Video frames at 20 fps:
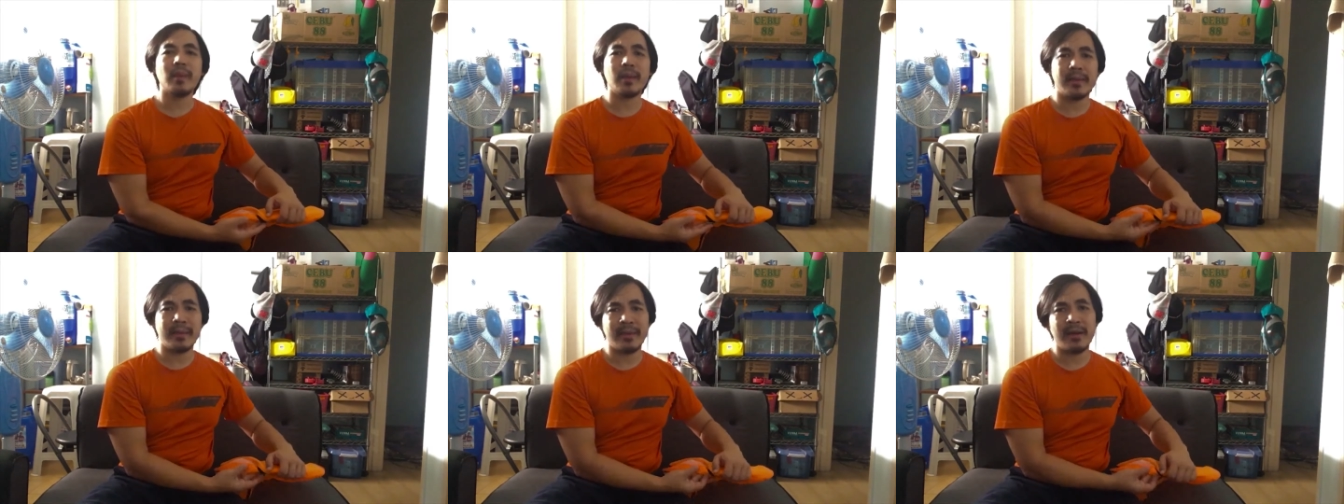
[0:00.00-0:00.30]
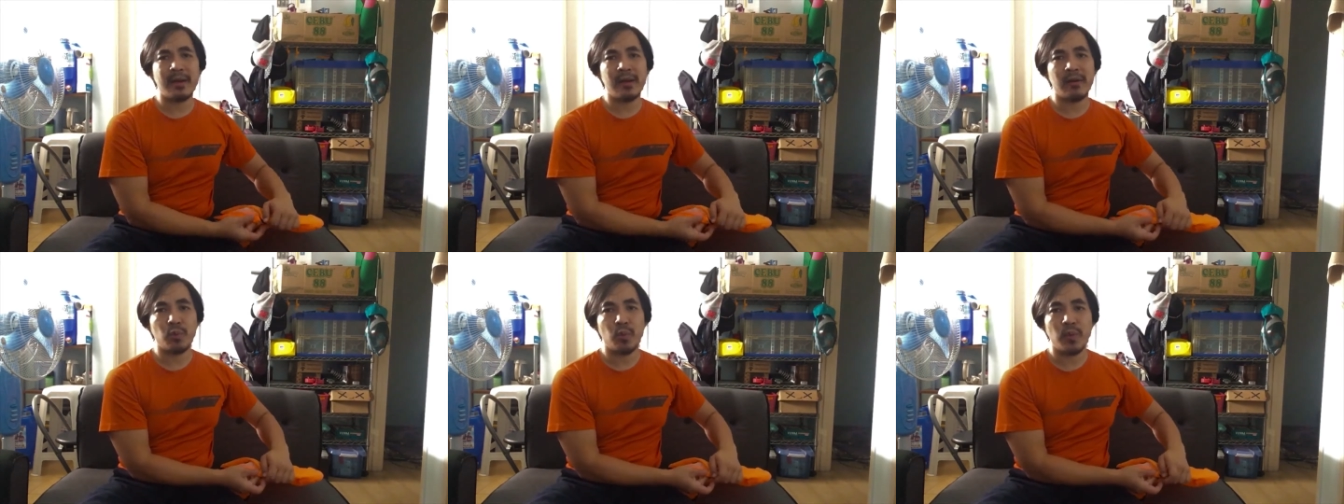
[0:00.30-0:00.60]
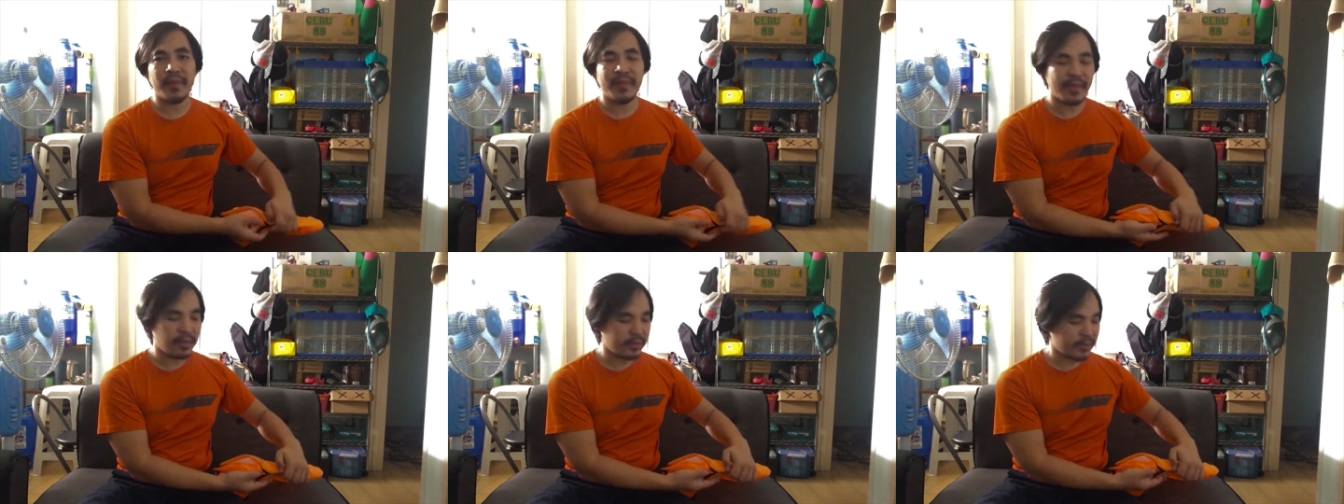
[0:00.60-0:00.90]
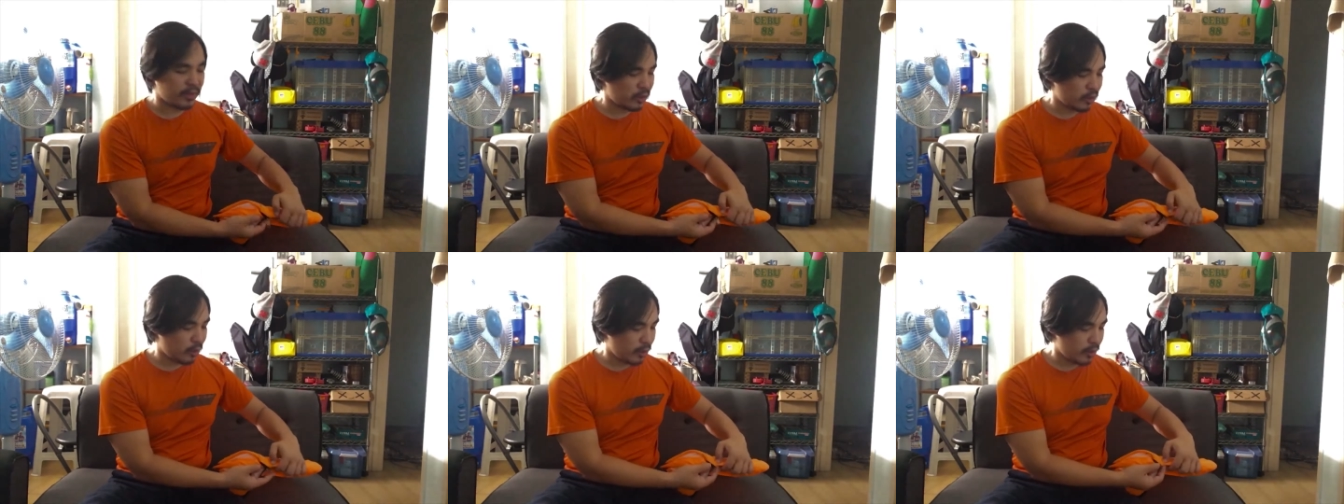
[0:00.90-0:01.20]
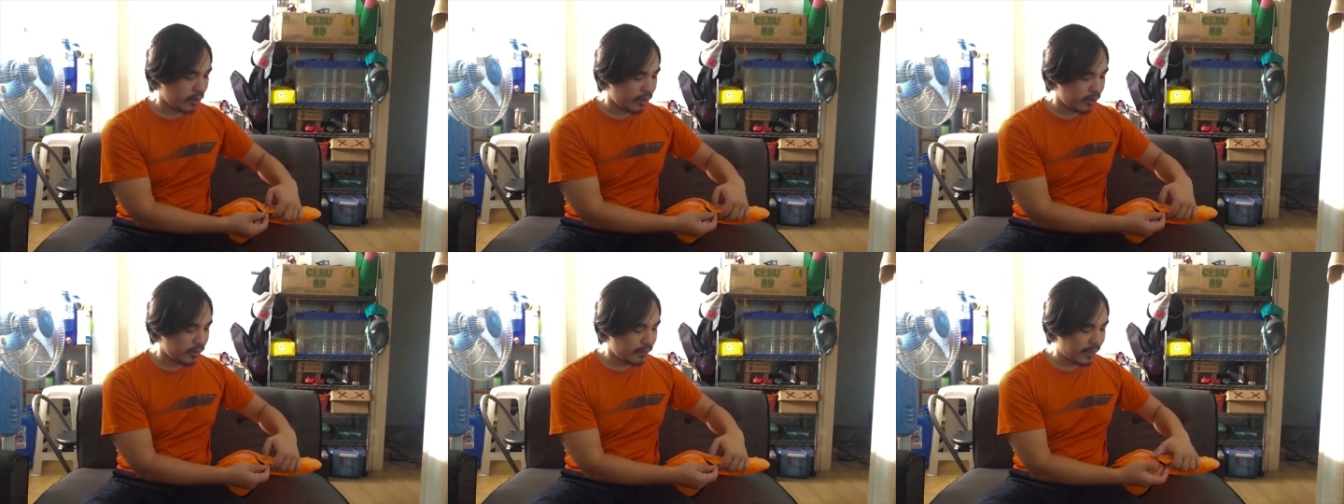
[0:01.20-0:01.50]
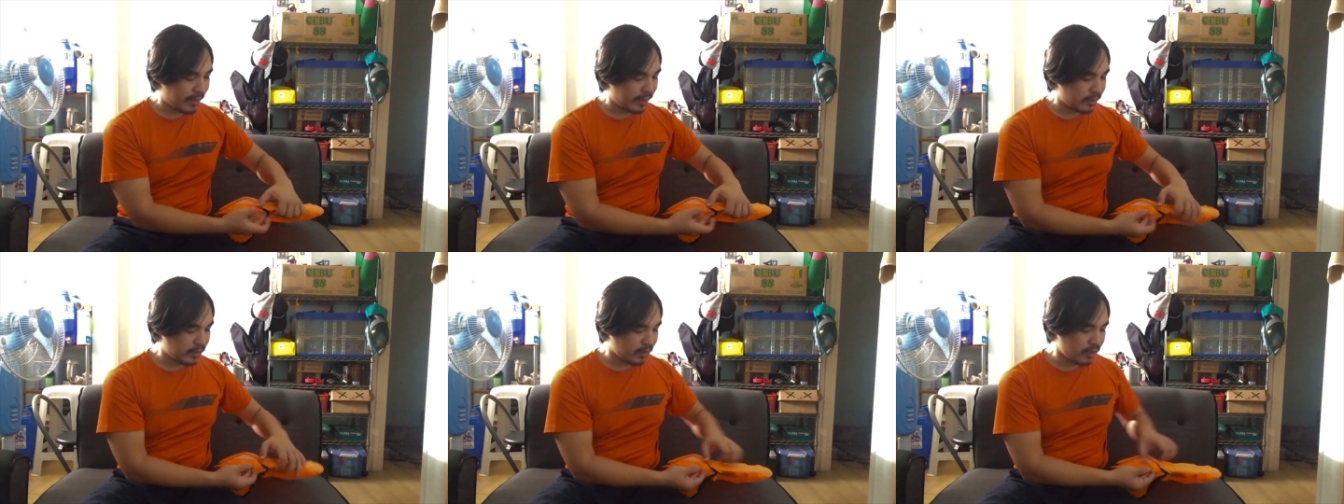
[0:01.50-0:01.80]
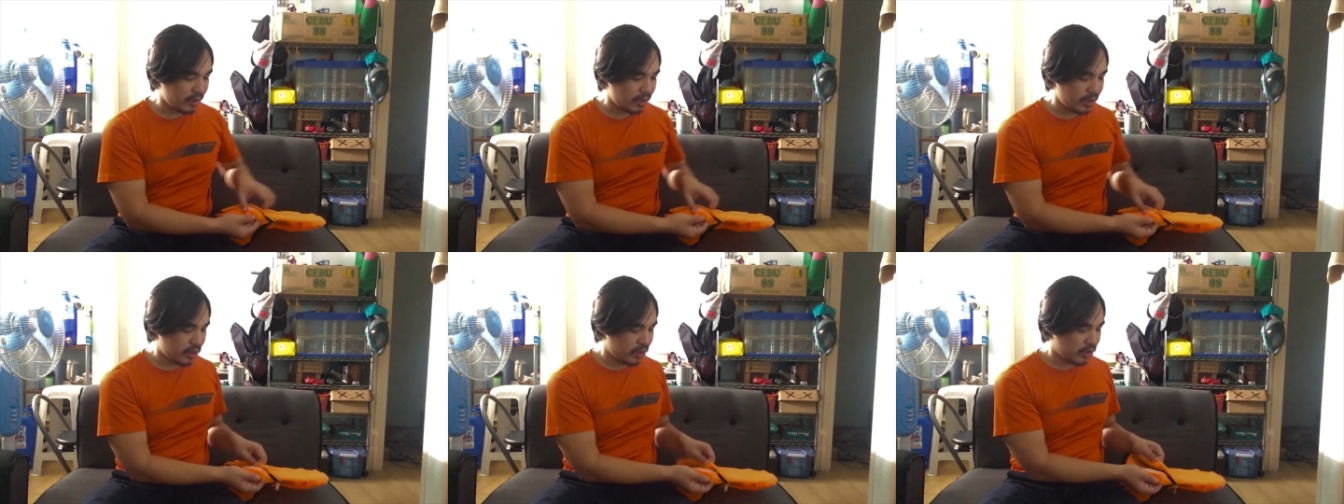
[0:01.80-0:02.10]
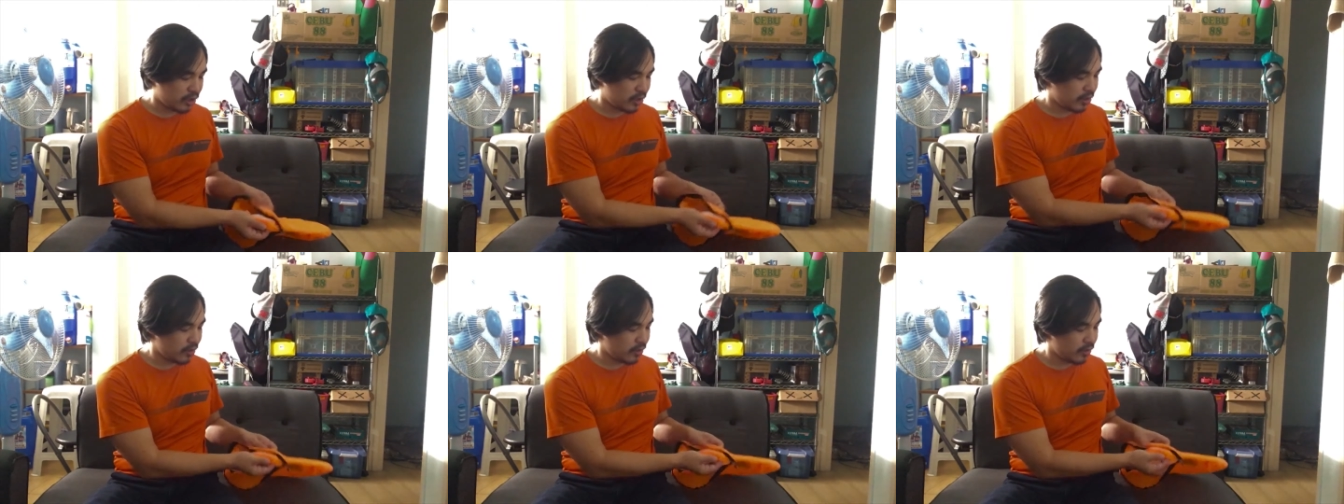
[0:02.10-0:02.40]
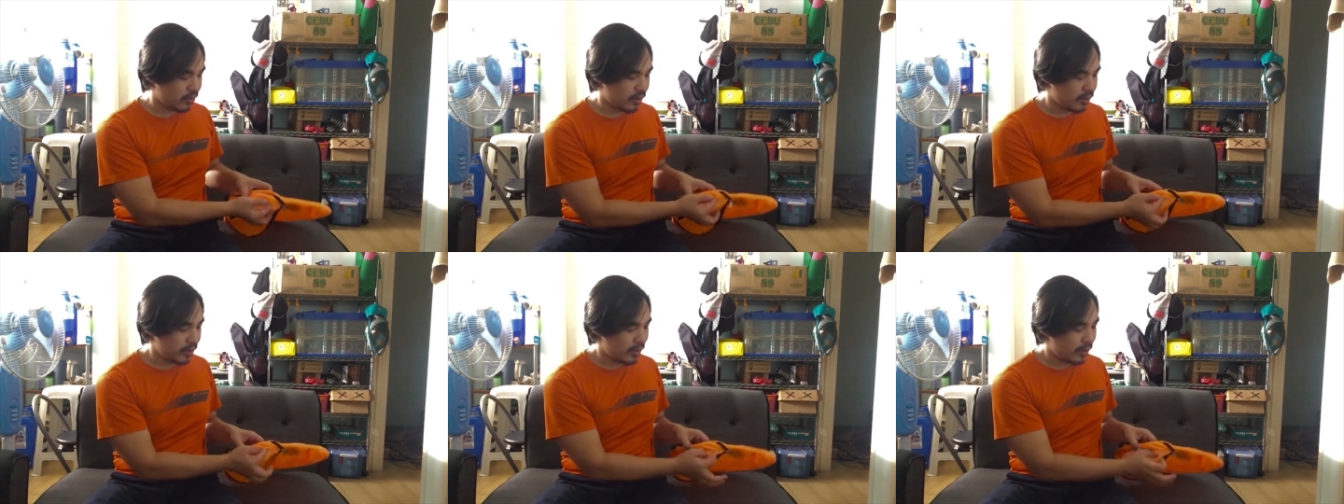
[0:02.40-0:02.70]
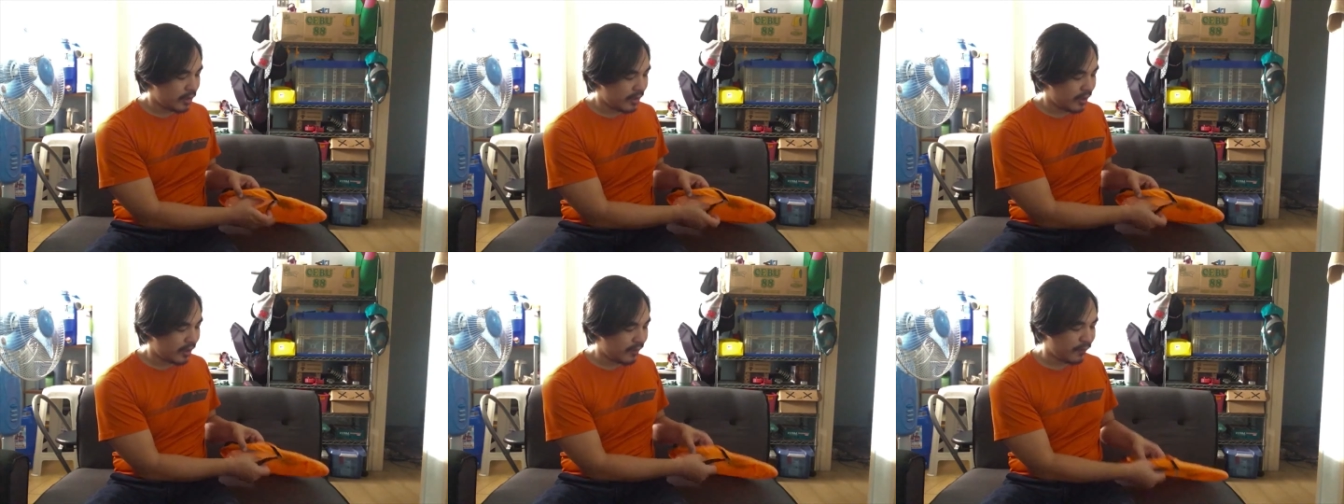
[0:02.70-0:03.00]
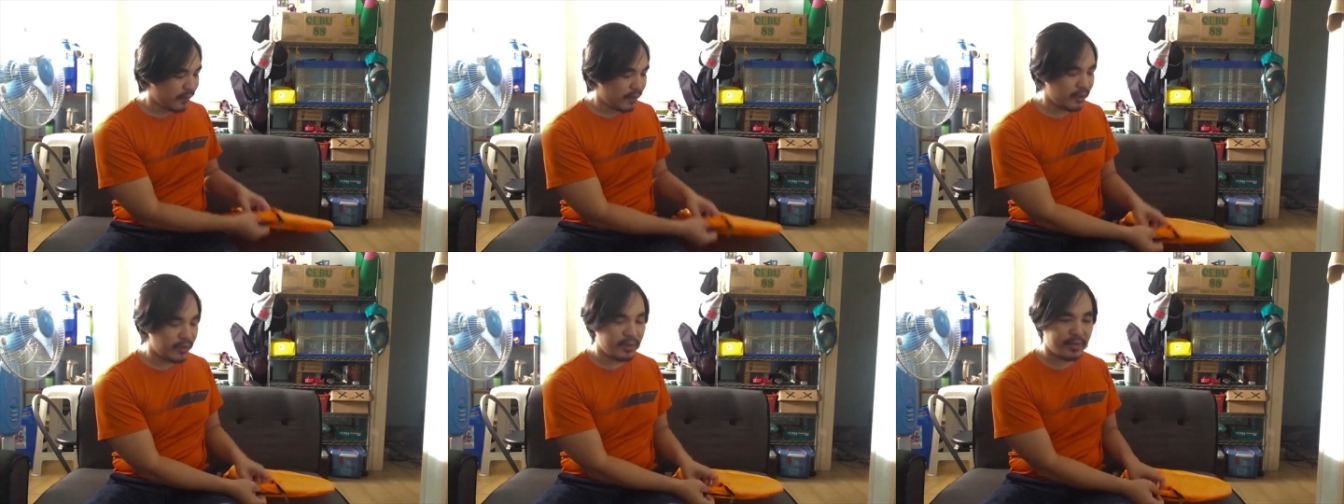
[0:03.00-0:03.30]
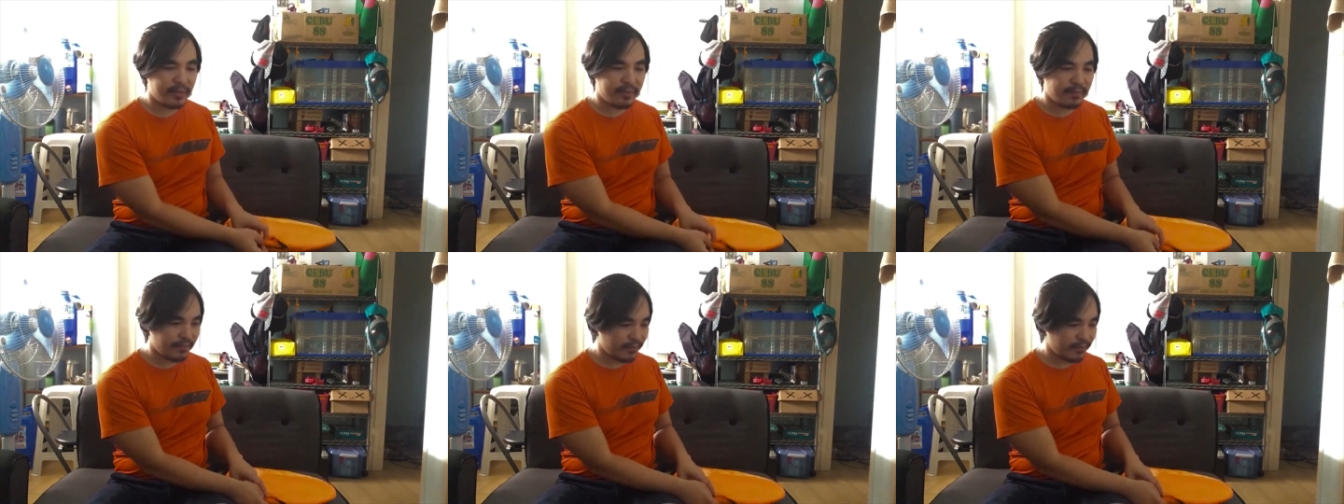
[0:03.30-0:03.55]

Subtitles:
They're around 1,200 pesos each. So I figured,